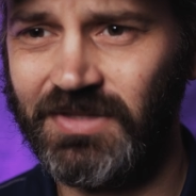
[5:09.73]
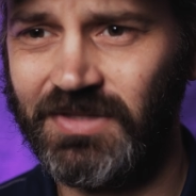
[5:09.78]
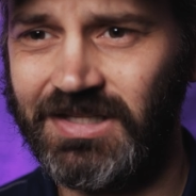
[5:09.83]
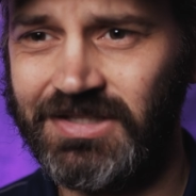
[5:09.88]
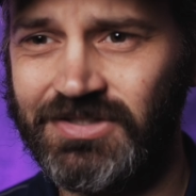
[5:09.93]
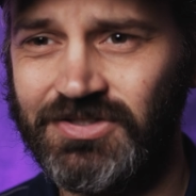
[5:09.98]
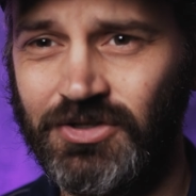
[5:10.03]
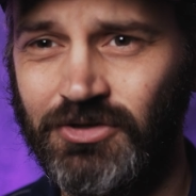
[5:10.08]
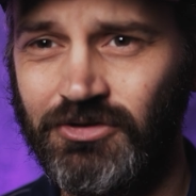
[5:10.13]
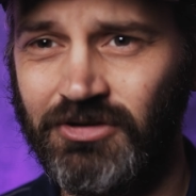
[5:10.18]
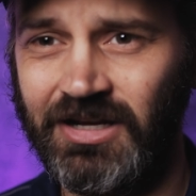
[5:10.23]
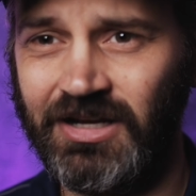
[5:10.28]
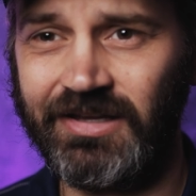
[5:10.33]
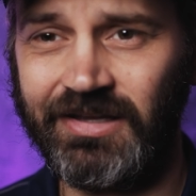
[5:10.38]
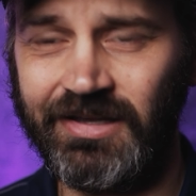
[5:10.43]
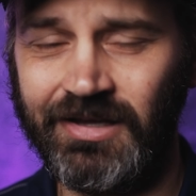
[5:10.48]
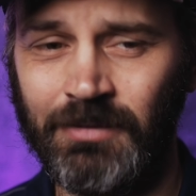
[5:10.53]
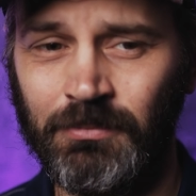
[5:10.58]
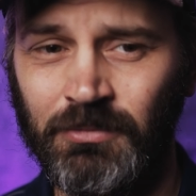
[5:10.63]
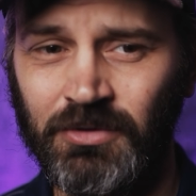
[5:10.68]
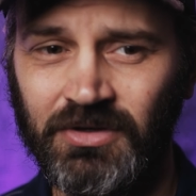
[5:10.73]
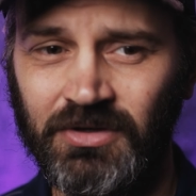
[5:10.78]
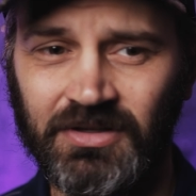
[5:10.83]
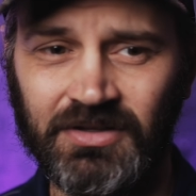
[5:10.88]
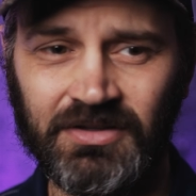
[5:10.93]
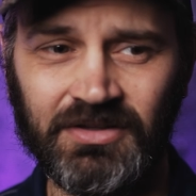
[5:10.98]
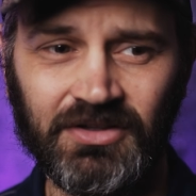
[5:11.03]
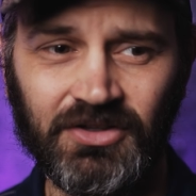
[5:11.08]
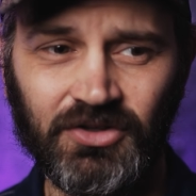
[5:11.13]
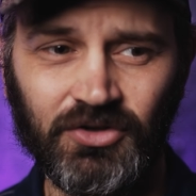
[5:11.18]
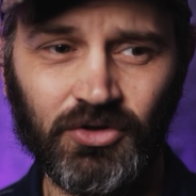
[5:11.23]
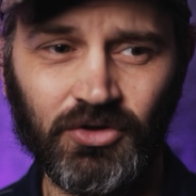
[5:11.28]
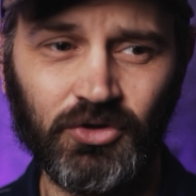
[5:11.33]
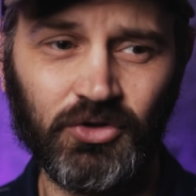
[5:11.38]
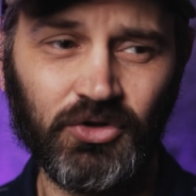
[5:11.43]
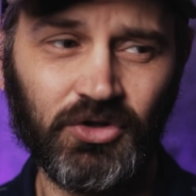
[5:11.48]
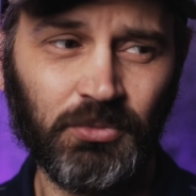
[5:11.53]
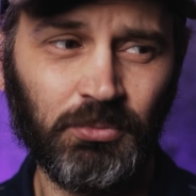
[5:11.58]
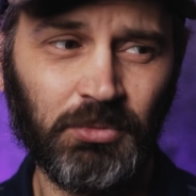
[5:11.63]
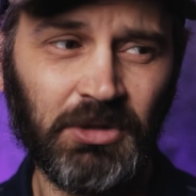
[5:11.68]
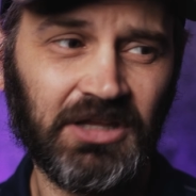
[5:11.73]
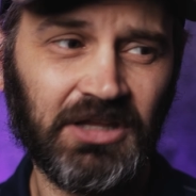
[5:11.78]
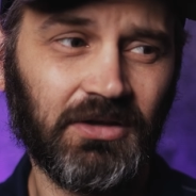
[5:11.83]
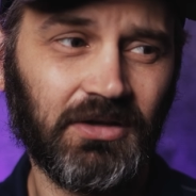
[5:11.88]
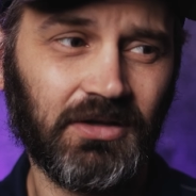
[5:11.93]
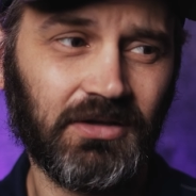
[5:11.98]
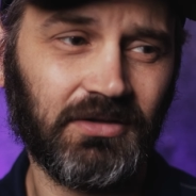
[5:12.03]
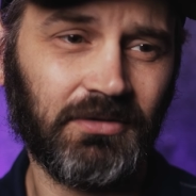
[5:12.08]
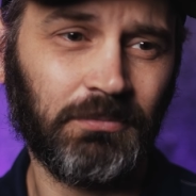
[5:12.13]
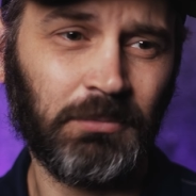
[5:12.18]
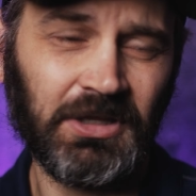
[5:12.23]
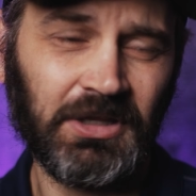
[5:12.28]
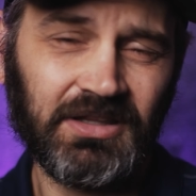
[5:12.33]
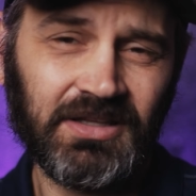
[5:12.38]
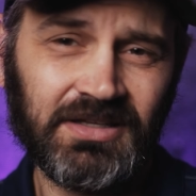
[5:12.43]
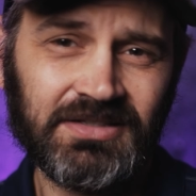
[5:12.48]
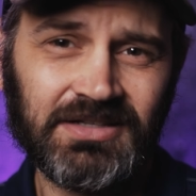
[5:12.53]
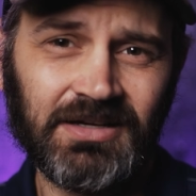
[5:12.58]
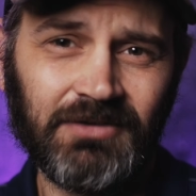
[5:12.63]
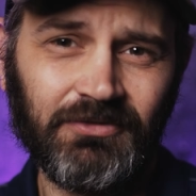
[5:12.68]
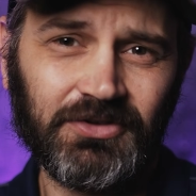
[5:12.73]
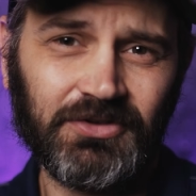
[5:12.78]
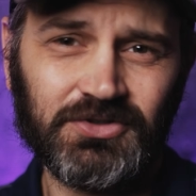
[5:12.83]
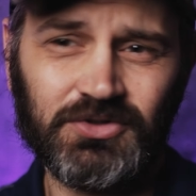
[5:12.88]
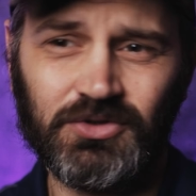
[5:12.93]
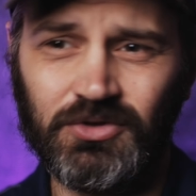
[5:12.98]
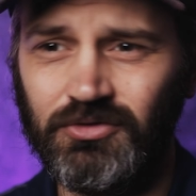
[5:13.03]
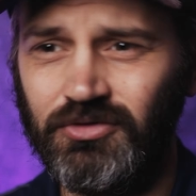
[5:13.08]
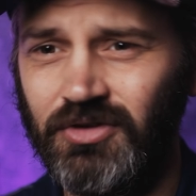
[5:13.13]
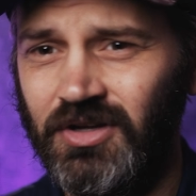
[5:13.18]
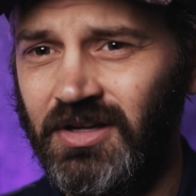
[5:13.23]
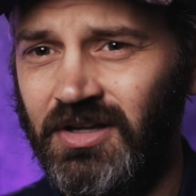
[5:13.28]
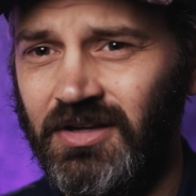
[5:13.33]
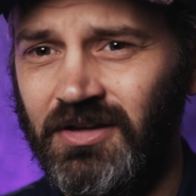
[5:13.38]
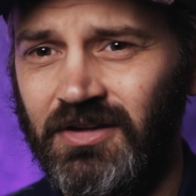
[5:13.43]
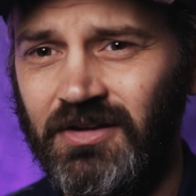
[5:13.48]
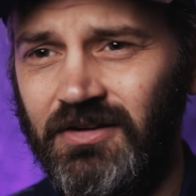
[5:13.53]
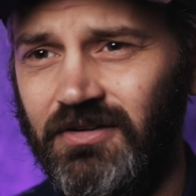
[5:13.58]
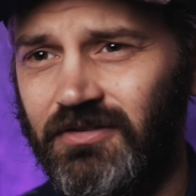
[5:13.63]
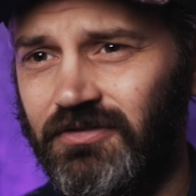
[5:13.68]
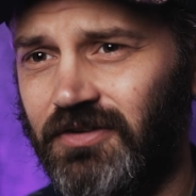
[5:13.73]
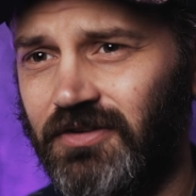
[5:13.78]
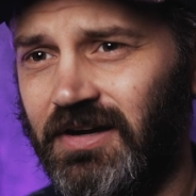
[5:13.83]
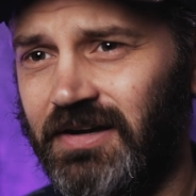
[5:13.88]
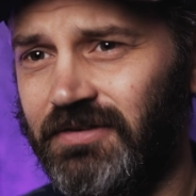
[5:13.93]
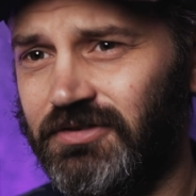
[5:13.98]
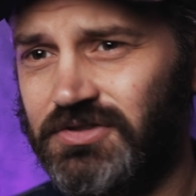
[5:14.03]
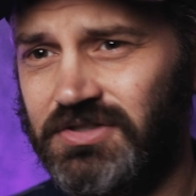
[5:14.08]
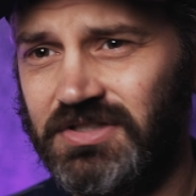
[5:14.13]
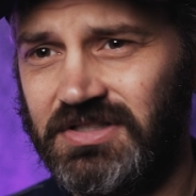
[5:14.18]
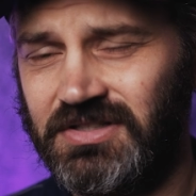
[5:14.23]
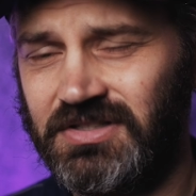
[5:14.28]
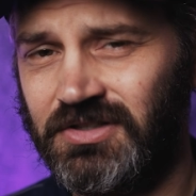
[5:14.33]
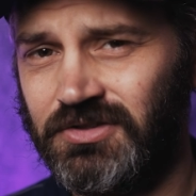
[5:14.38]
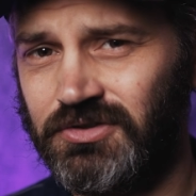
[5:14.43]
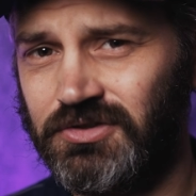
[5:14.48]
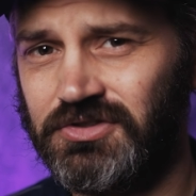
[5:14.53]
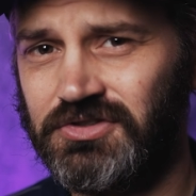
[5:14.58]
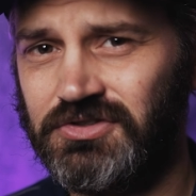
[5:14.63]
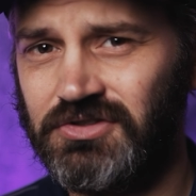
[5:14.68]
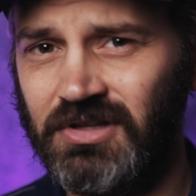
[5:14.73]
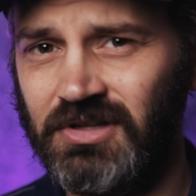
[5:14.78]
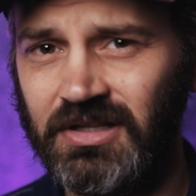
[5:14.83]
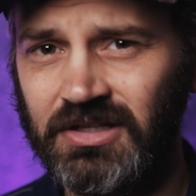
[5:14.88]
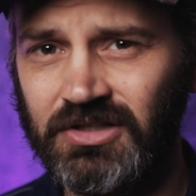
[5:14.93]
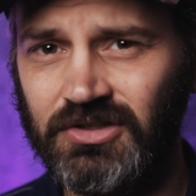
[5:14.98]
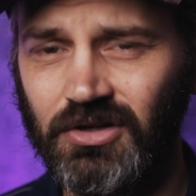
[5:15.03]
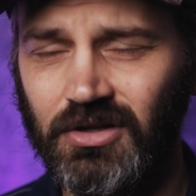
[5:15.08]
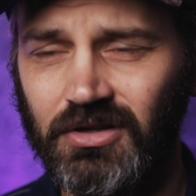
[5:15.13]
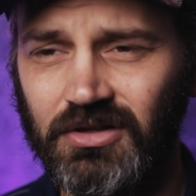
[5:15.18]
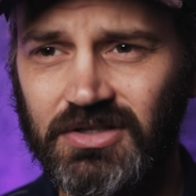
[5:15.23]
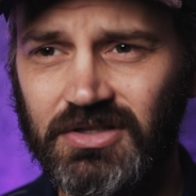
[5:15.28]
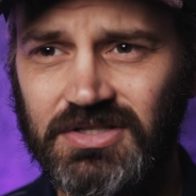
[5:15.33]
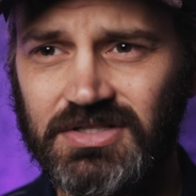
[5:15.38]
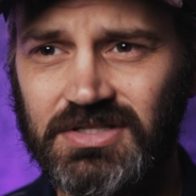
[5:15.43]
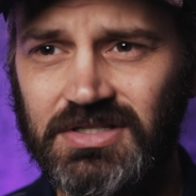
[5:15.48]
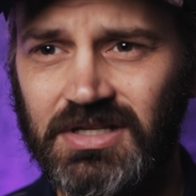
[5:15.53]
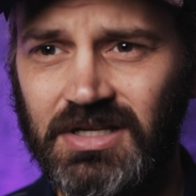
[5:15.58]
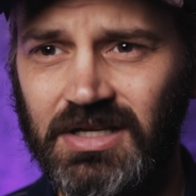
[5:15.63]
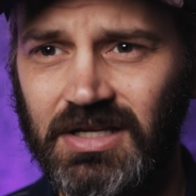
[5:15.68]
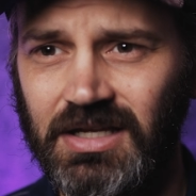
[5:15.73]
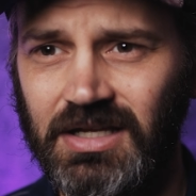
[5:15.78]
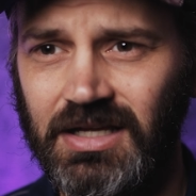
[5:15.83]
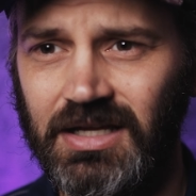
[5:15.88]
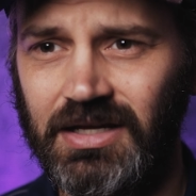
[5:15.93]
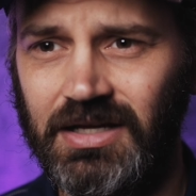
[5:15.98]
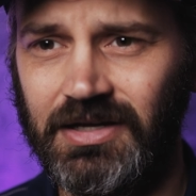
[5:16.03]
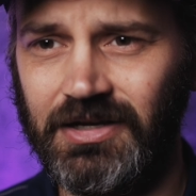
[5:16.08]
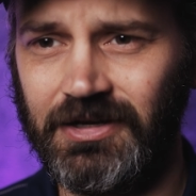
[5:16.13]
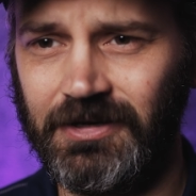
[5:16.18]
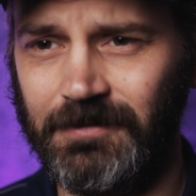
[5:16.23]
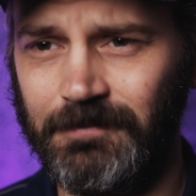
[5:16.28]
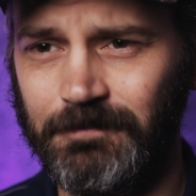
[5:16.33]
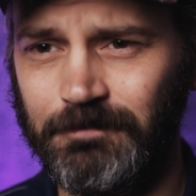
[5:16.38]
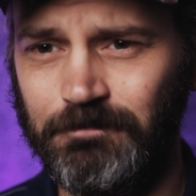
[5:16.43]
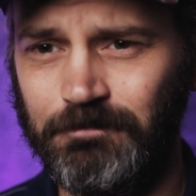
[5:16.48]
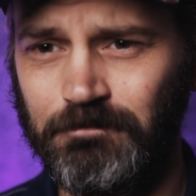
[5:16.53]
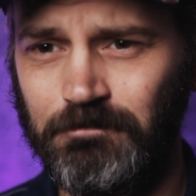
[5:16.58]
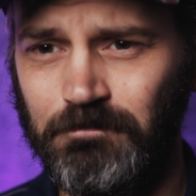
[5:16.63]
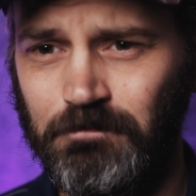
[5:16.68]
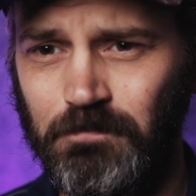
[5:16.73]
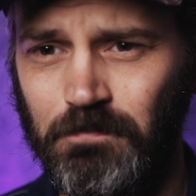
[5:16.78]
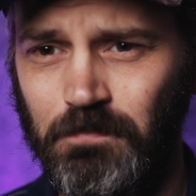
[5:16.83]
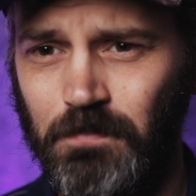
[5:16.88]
it's a great camera, and you know, you can pick these up for sort of 500 or 600 Australian dollars. And